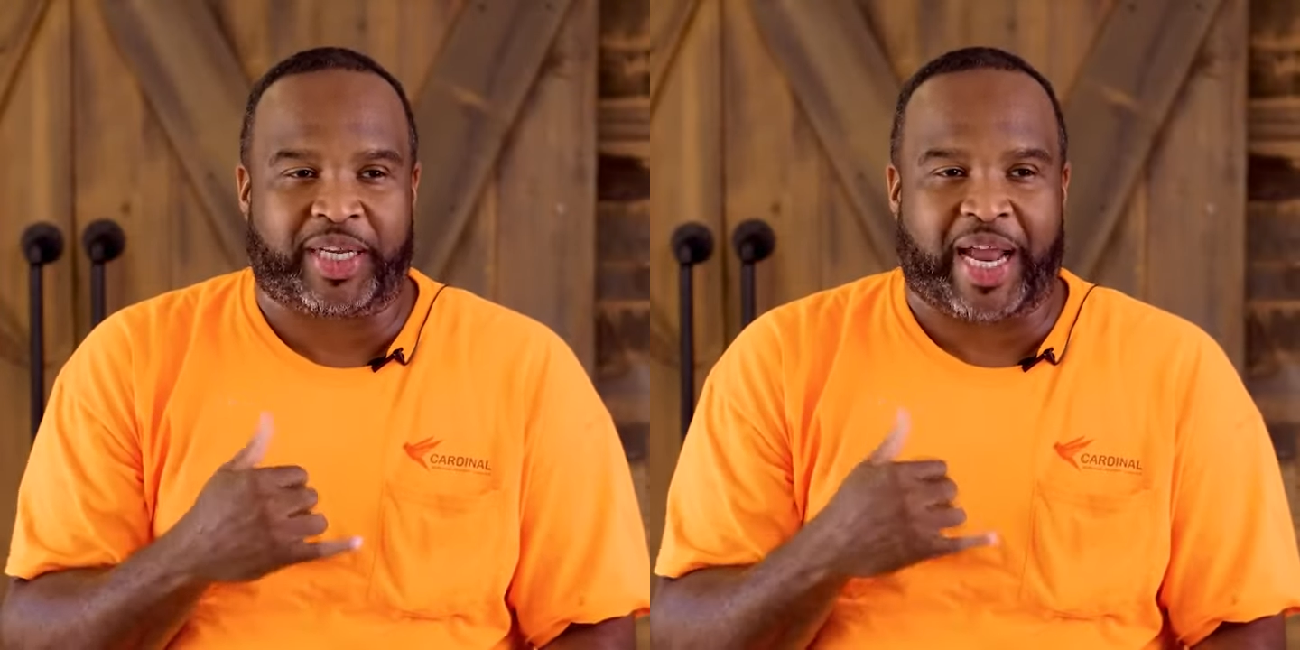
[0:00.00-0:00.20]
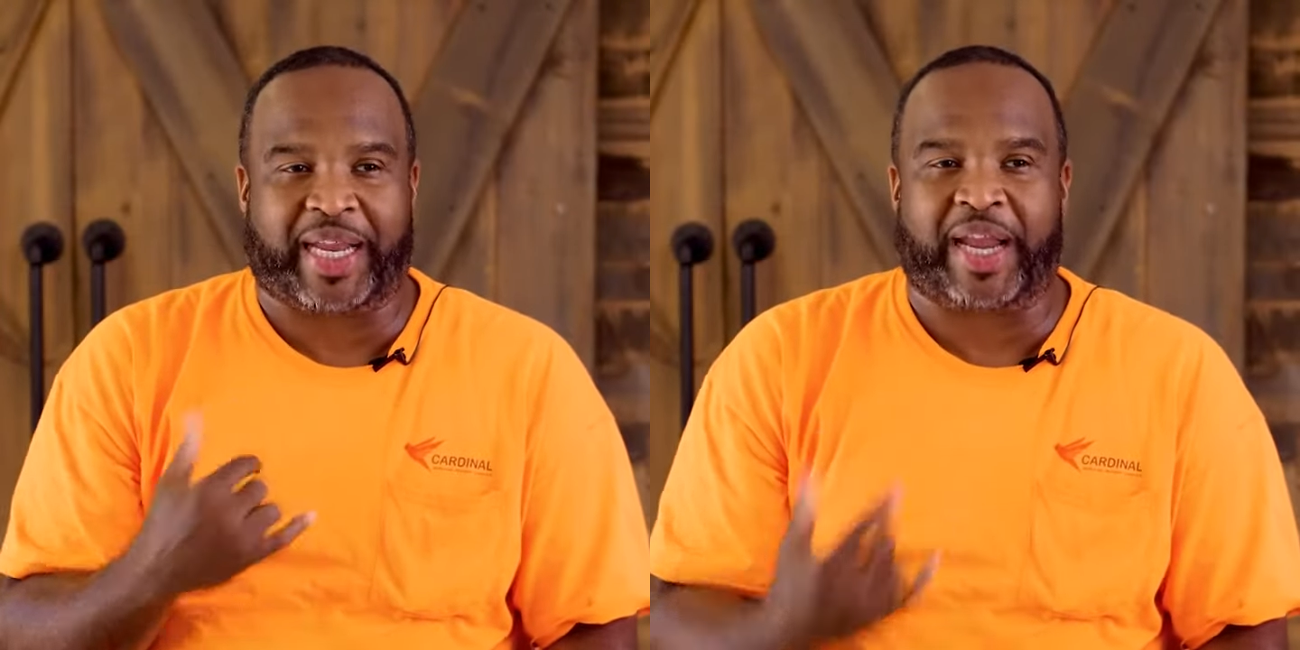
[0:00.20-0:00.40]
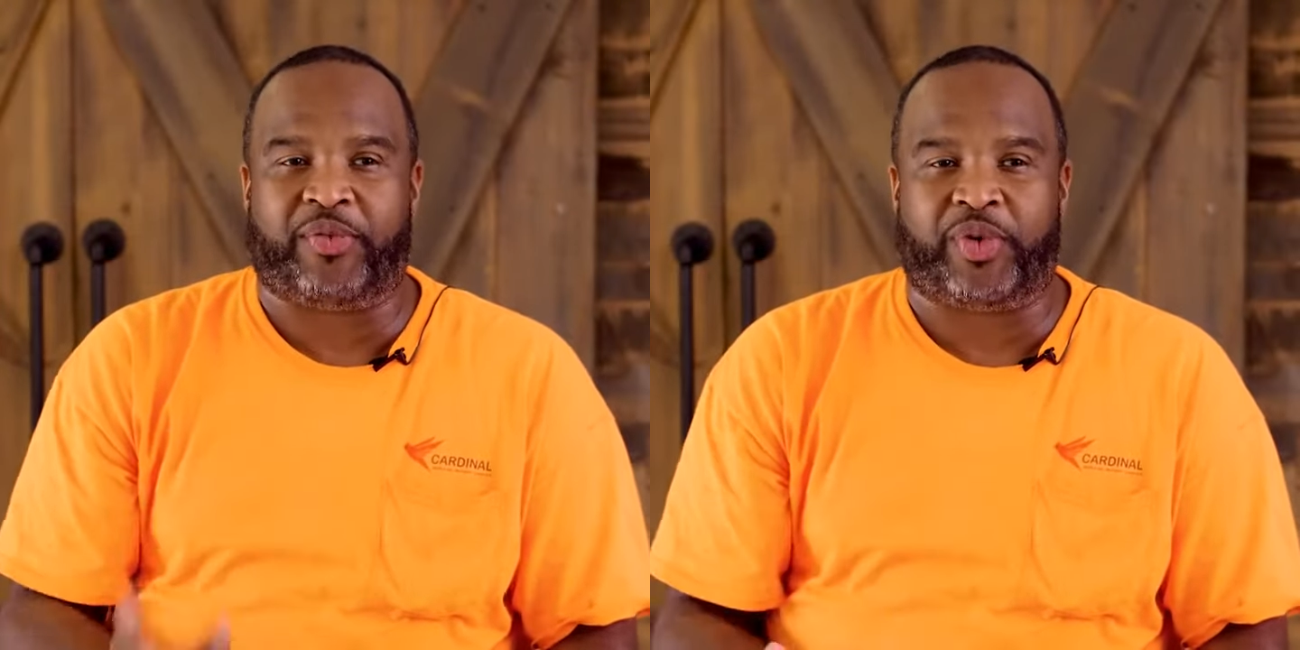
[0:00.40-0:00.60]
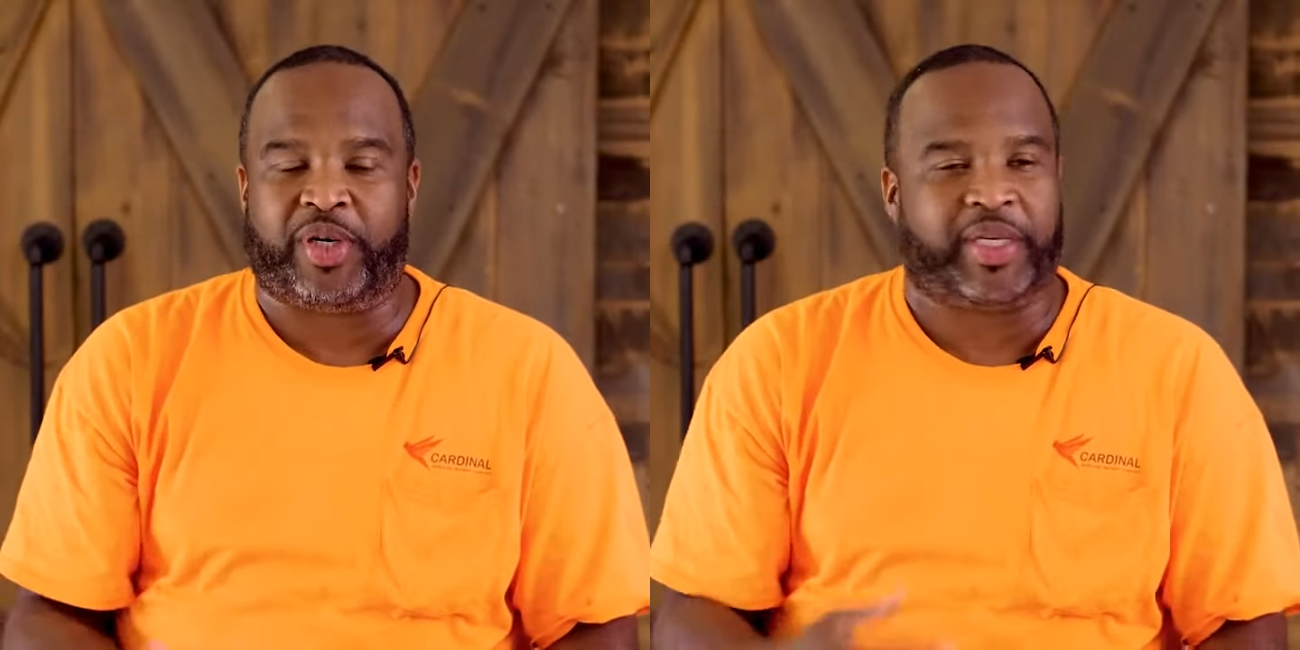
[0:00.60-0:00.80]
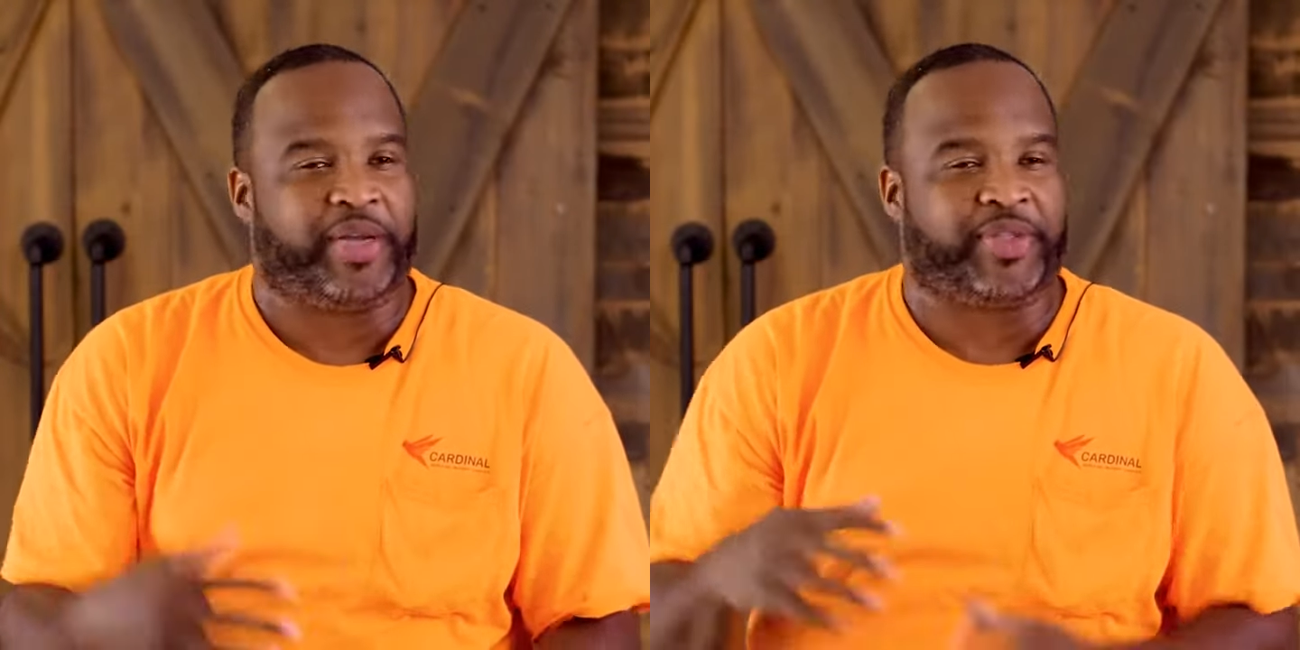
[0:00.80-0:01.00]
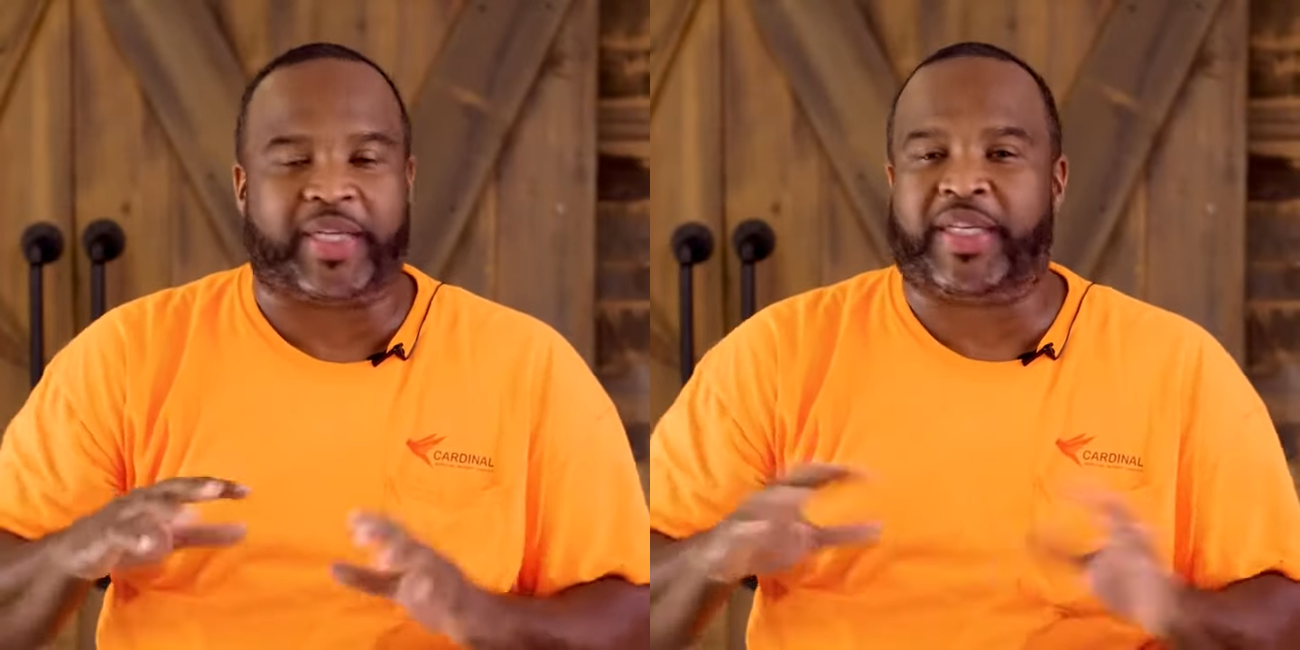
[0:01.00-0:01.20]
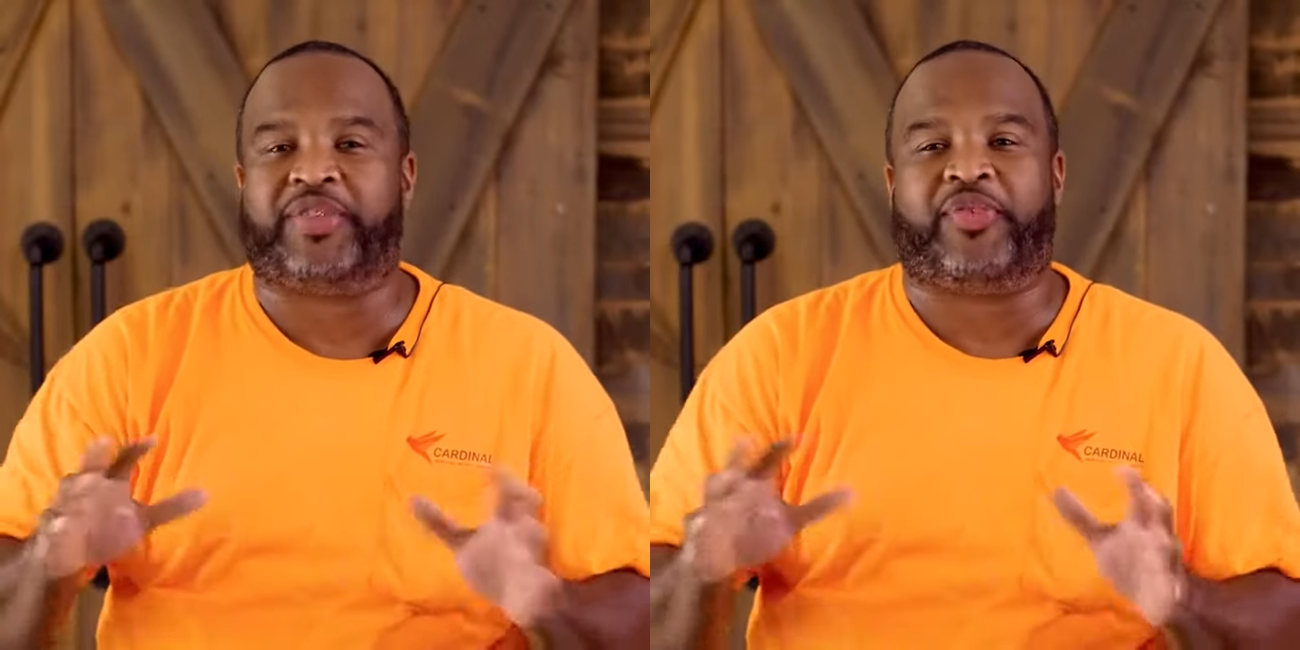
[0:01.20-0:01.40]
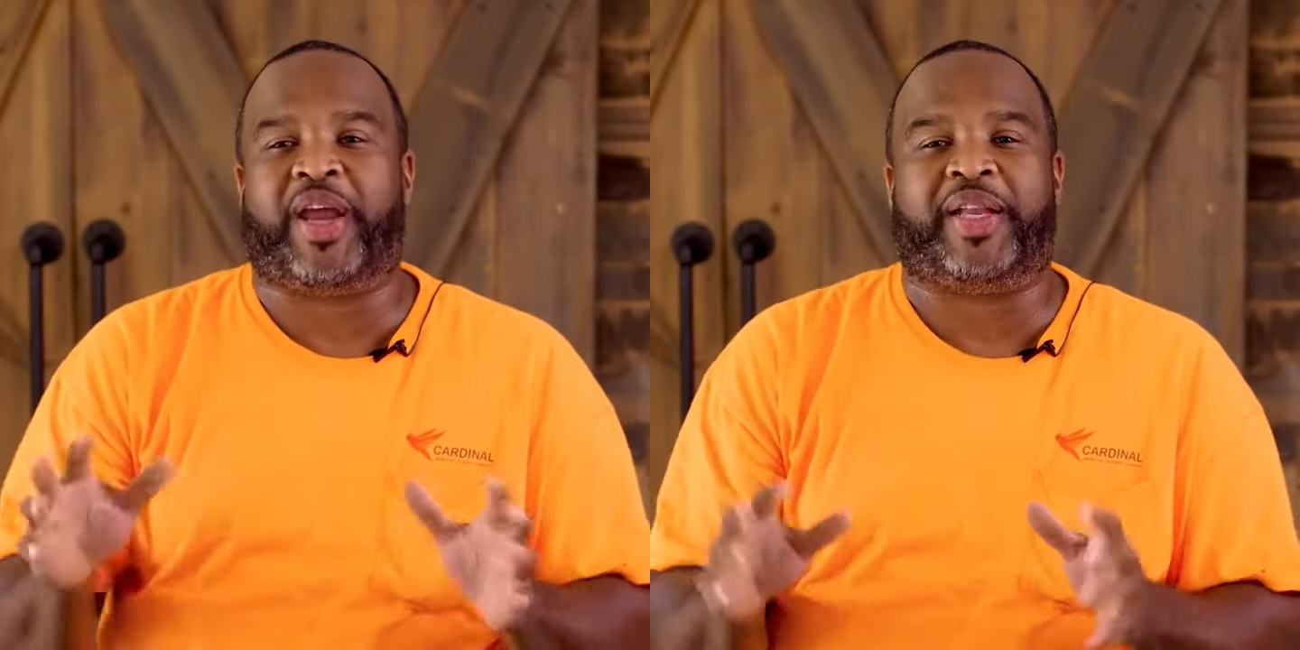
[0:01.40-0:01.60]
Said I can't run. They was like,
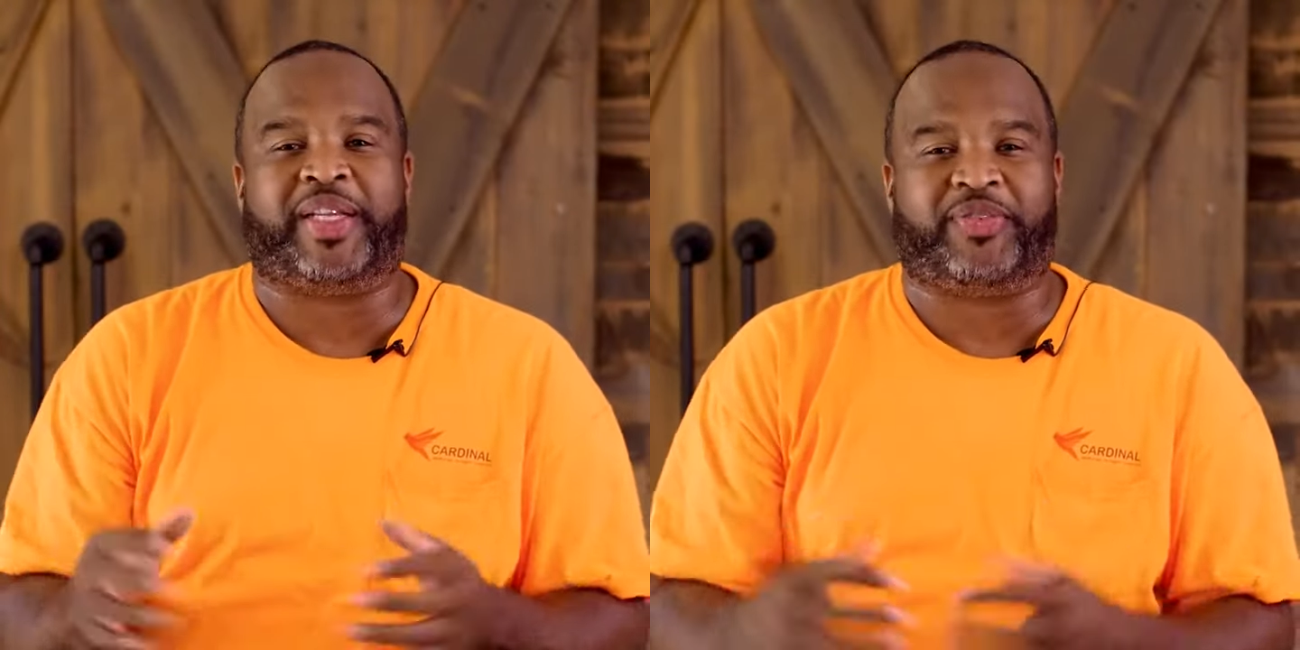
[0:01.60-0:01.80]
that's fine.